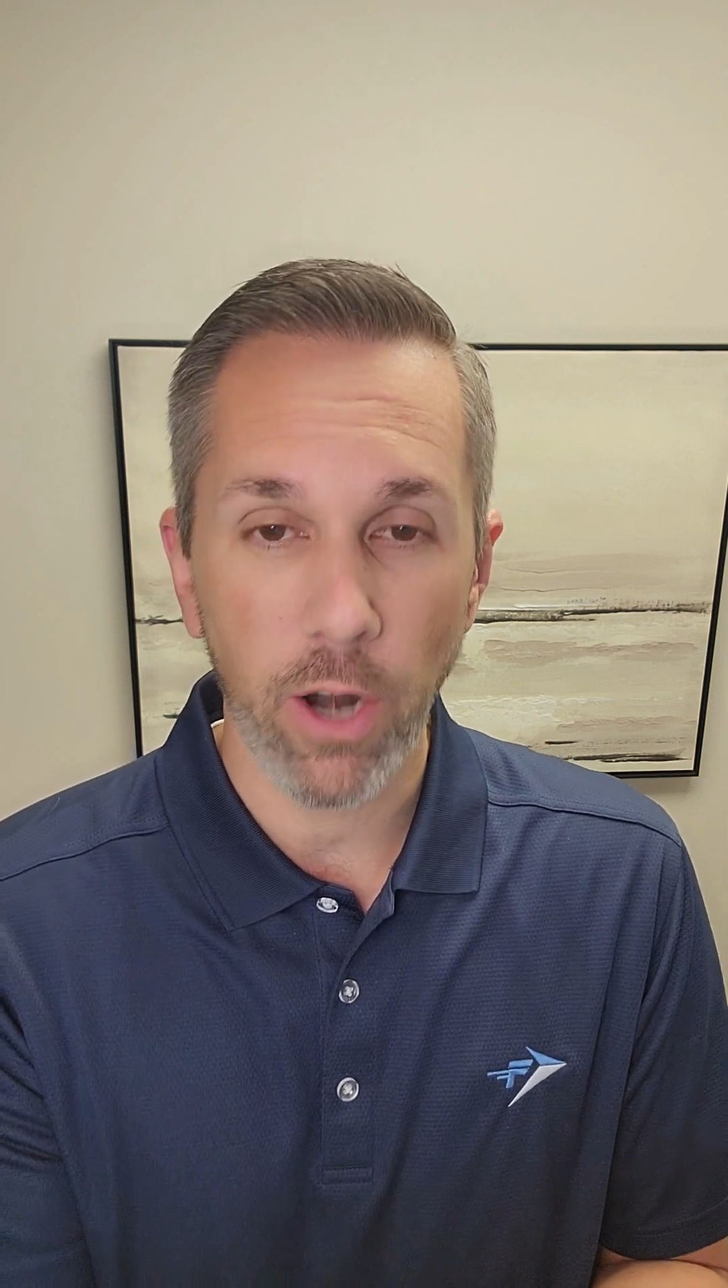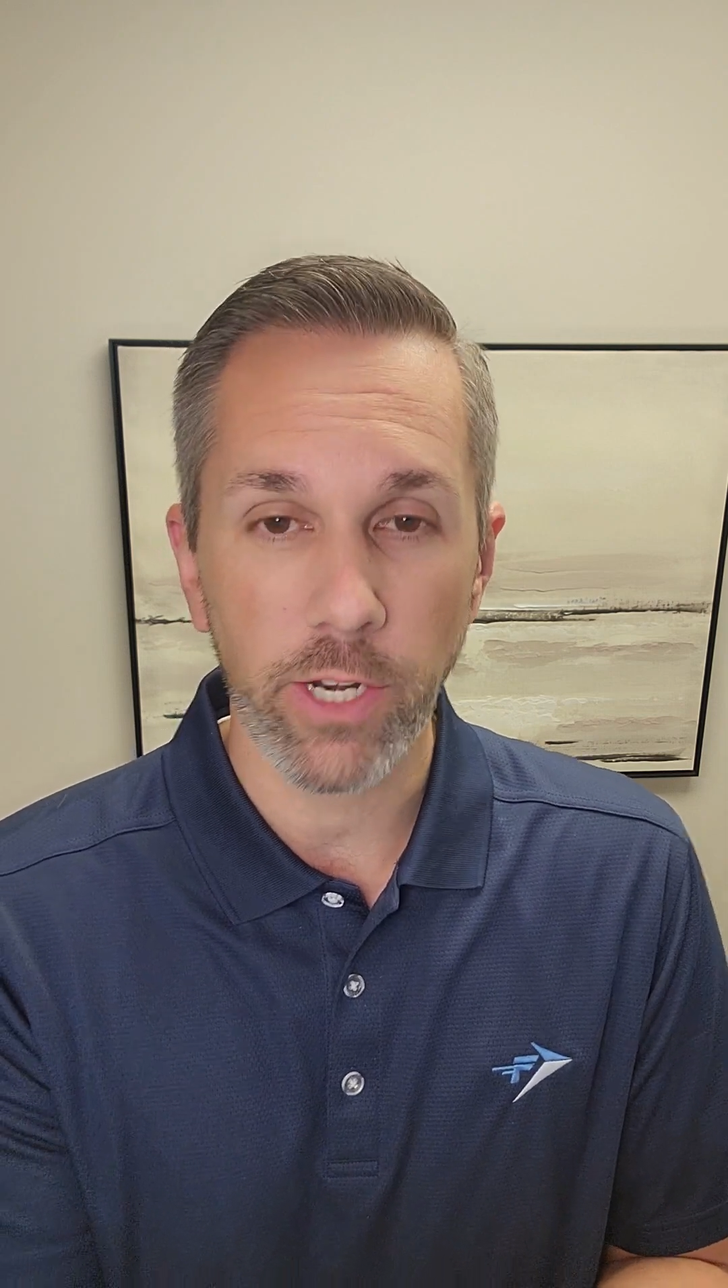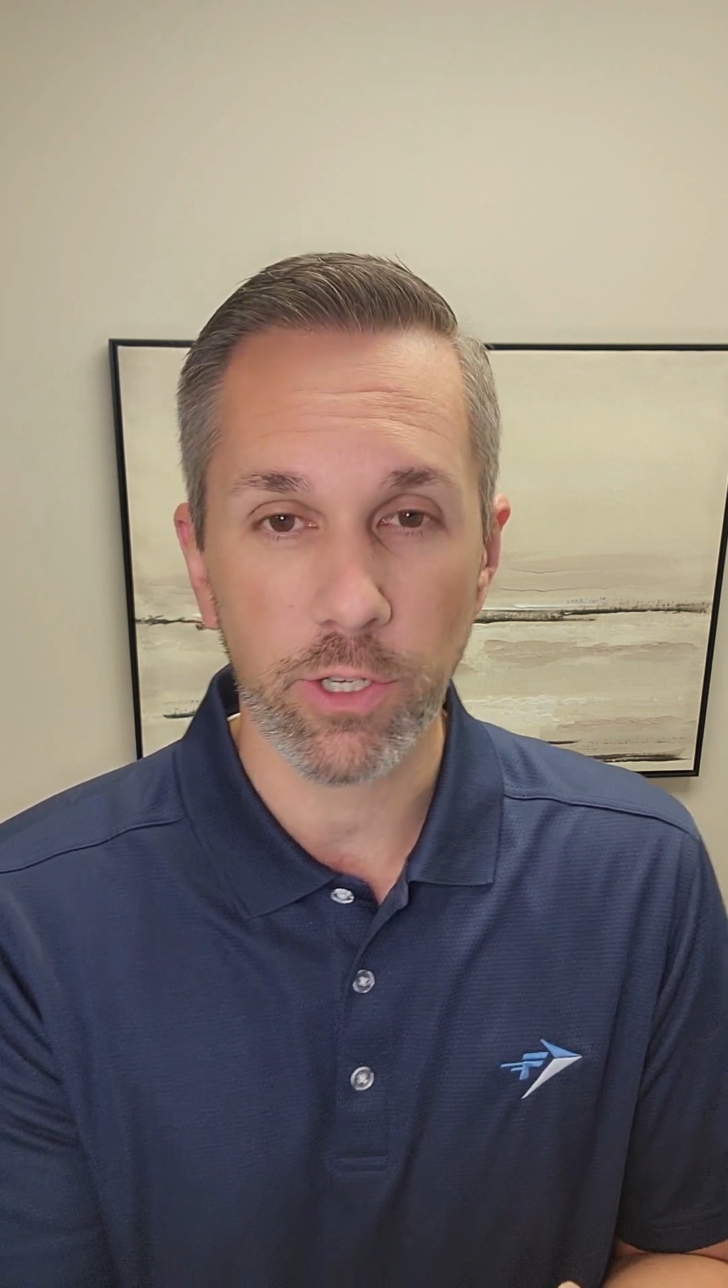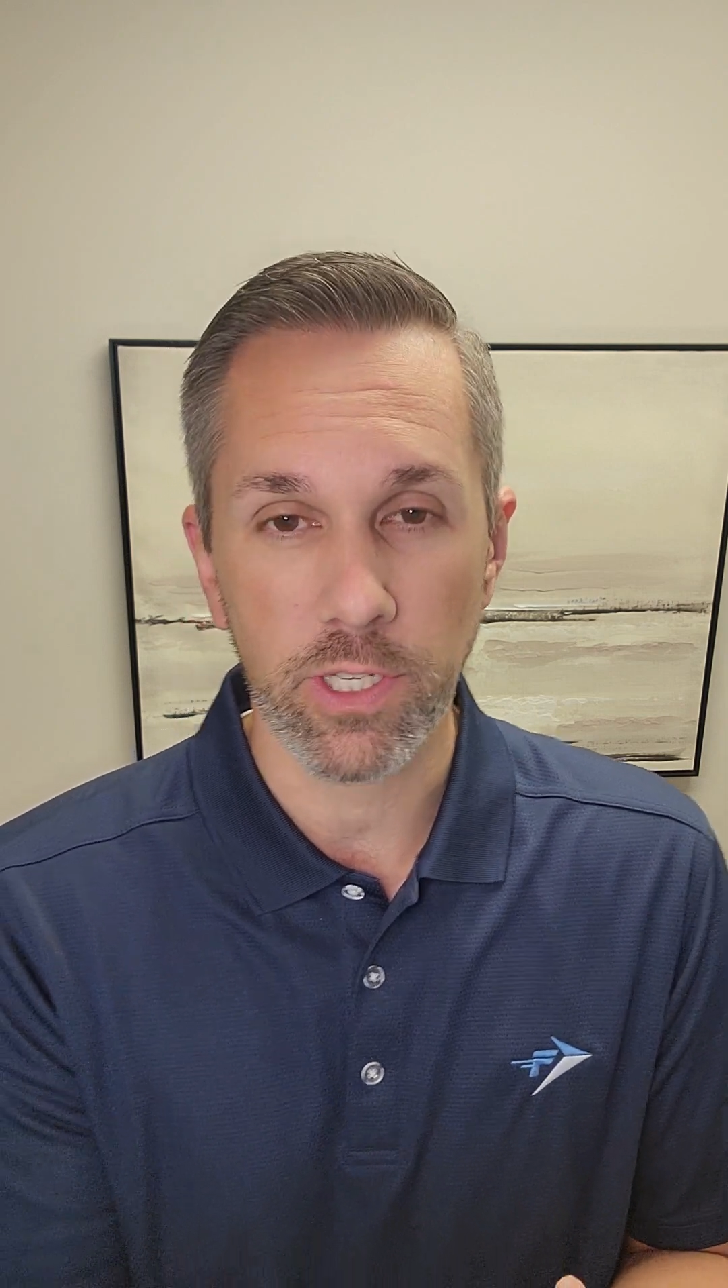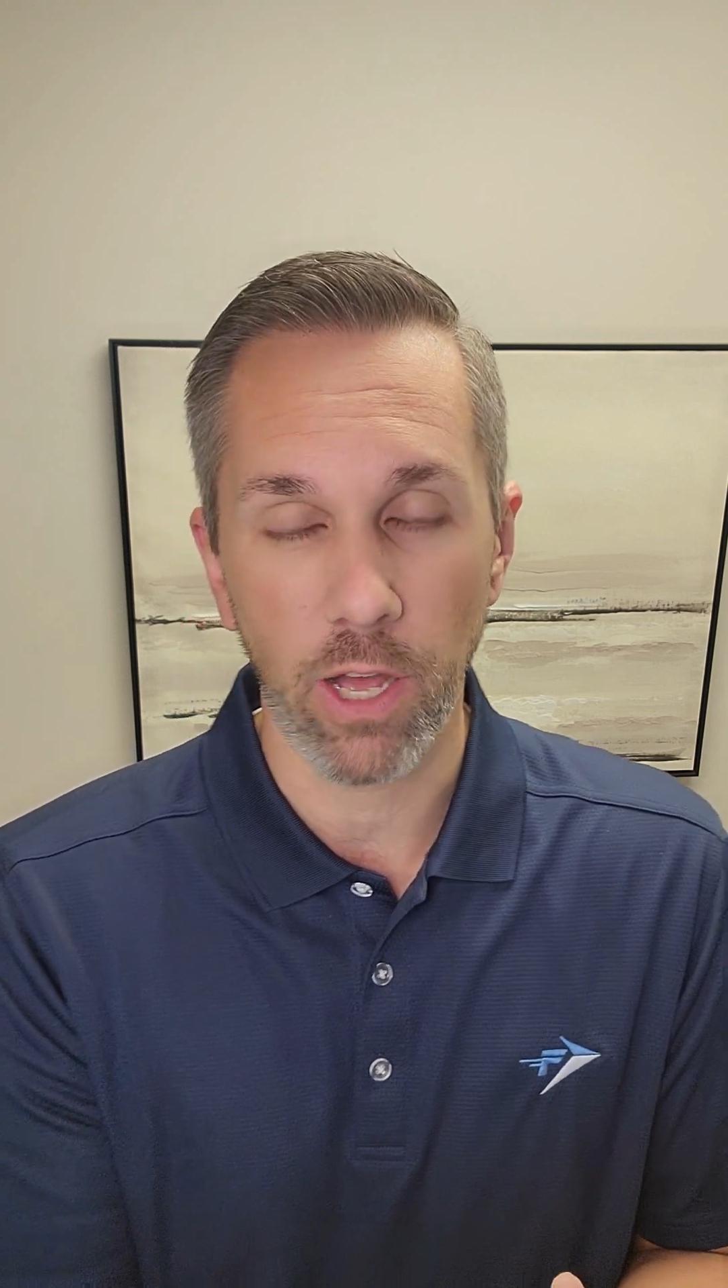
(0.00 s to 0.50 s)

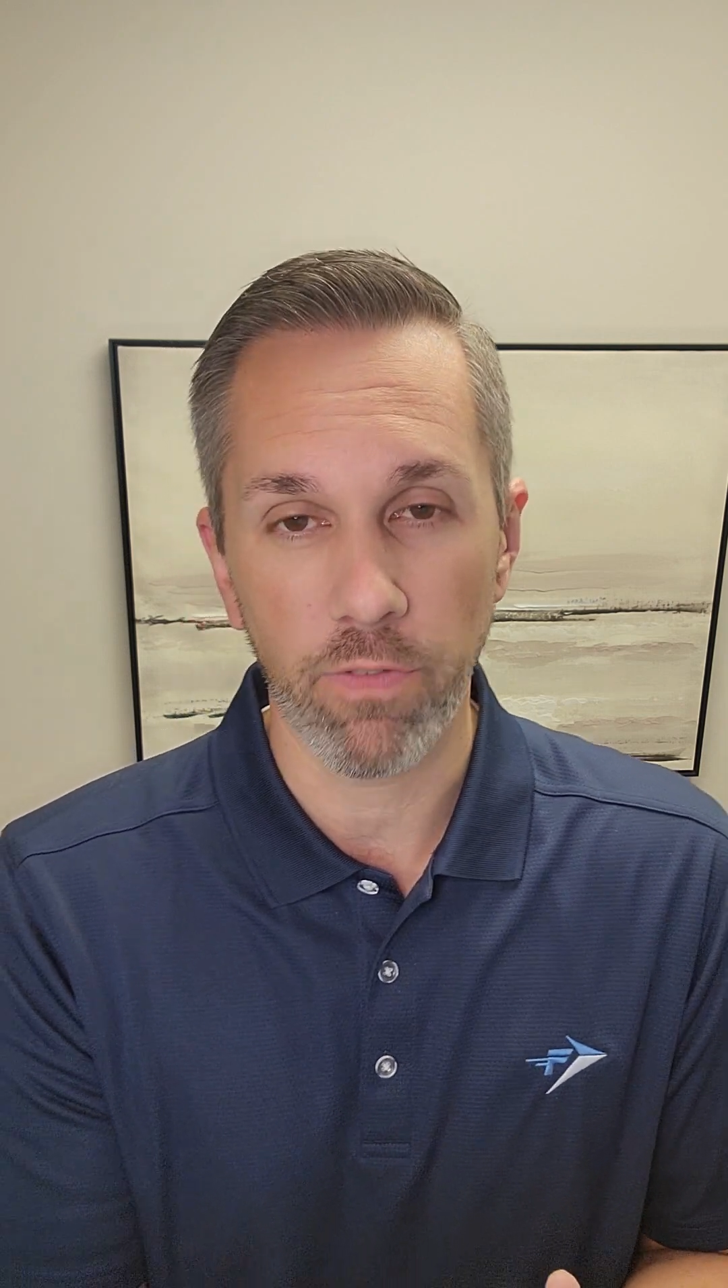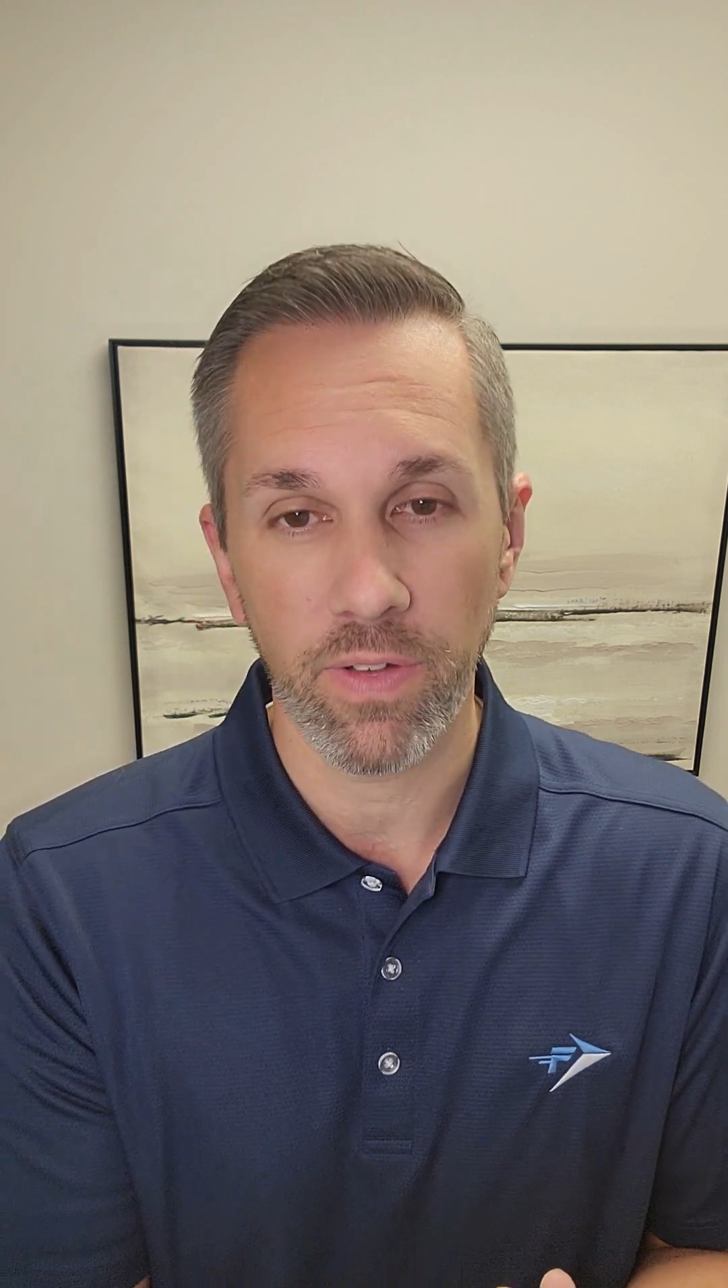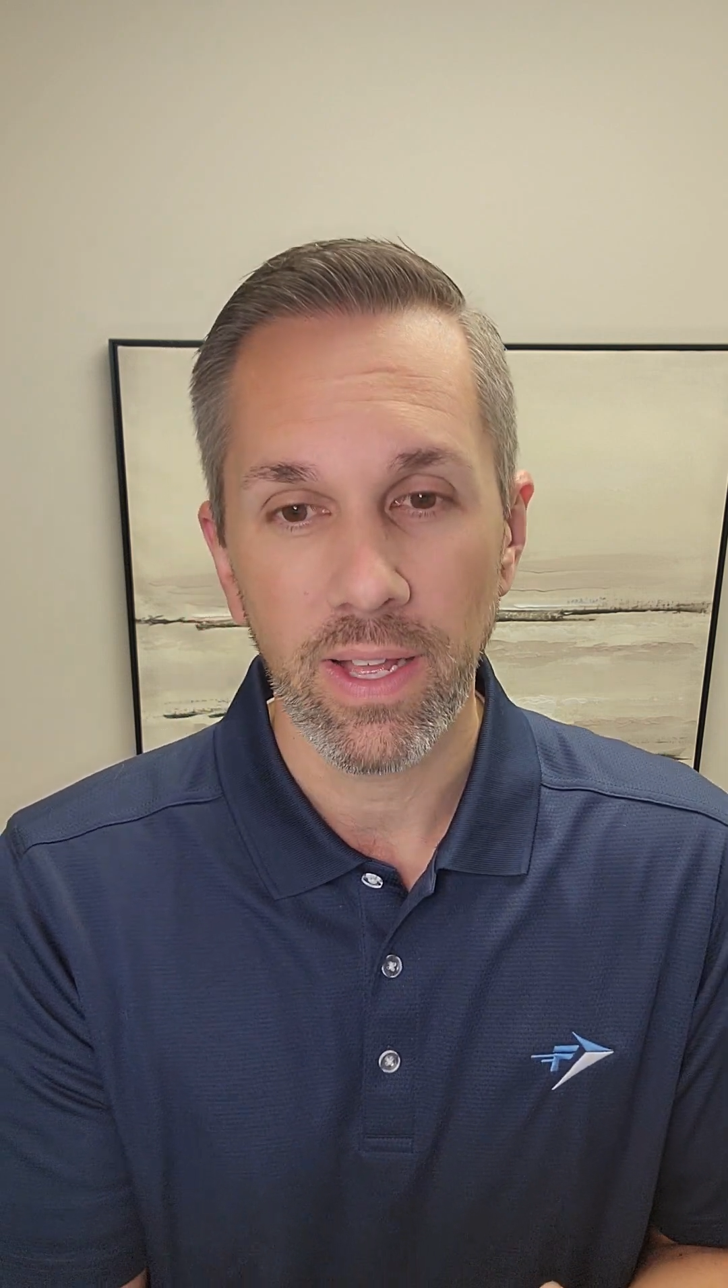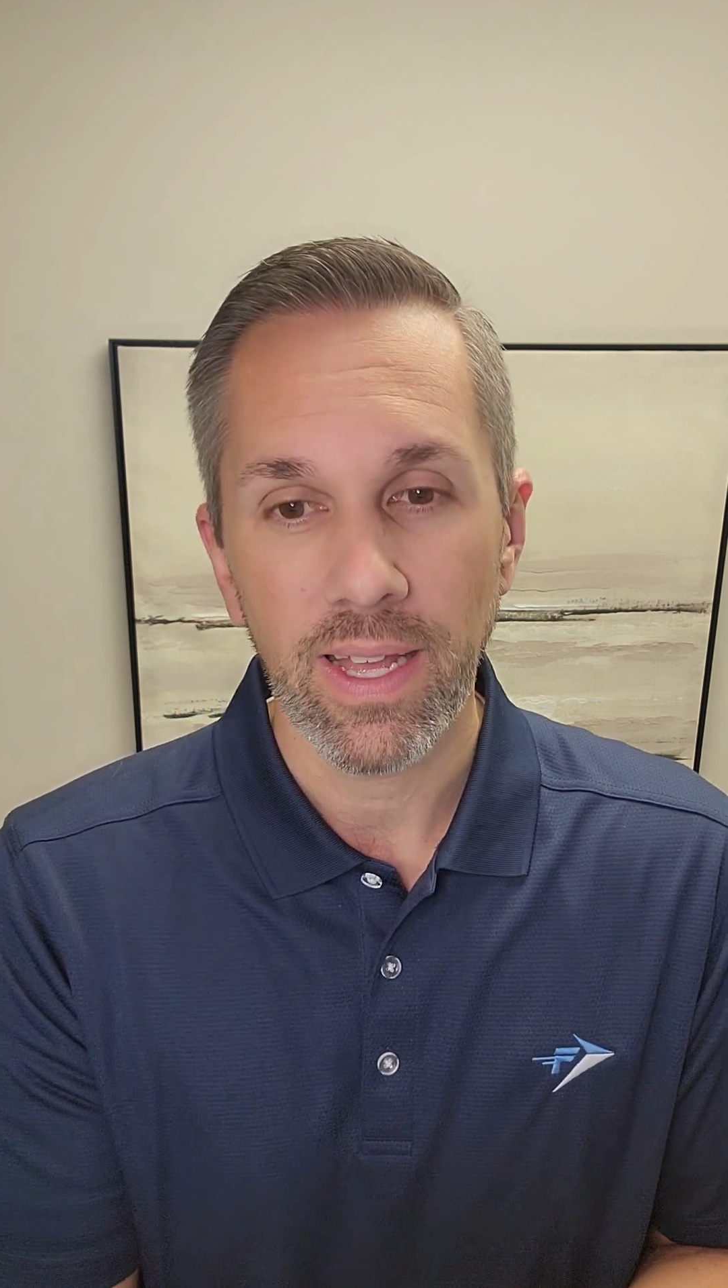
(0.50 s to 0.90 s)
yourself